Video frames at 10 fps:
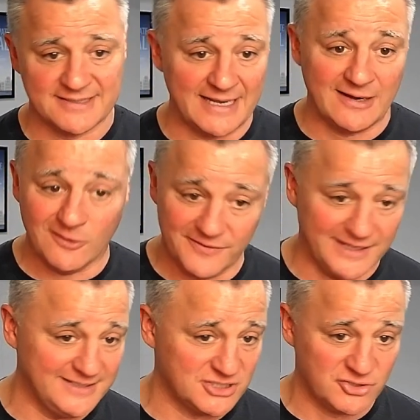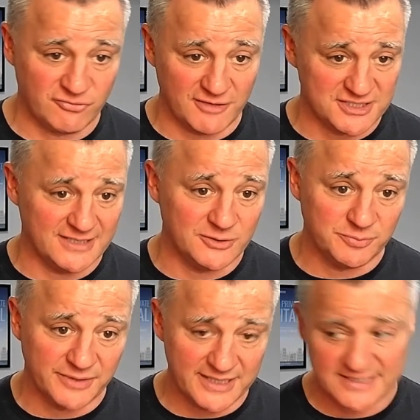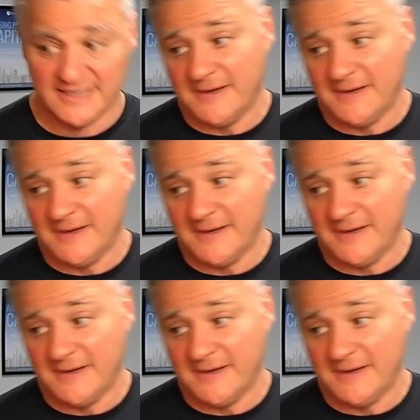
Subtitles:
they just crush that duplex,